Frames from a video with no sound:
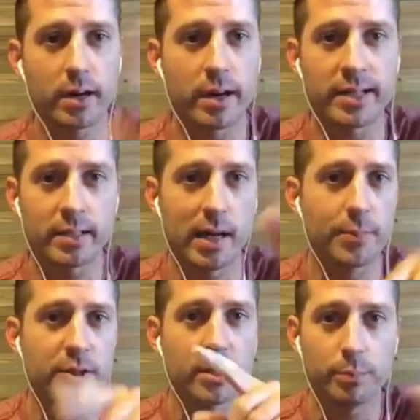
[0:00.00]
there has an
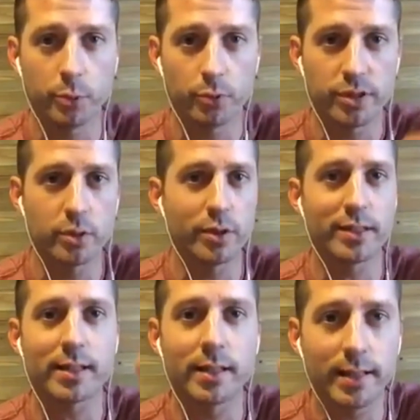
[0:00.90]
option to boost, and you
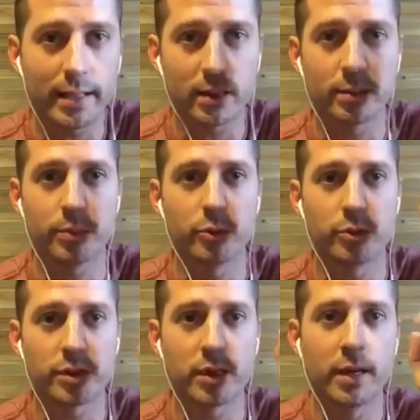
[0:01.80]
can just click the
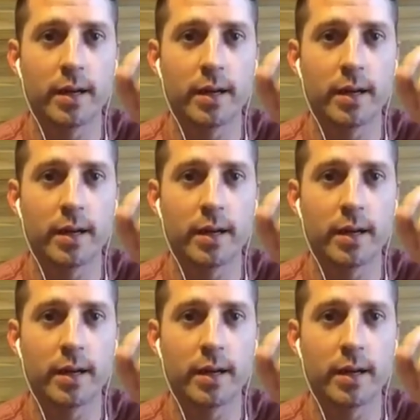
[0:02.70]
boost,